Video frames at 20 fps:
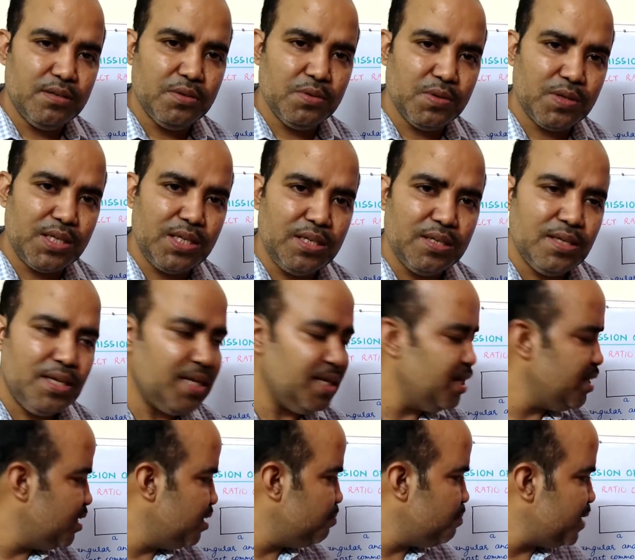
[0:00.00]
okay,
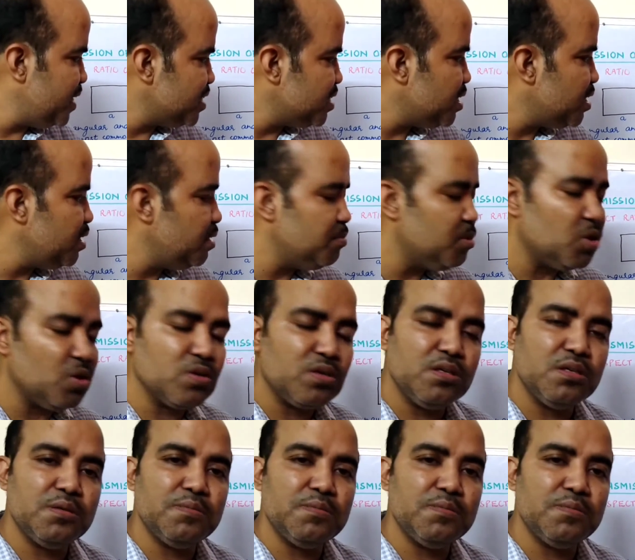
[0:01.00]
and pressure I am talking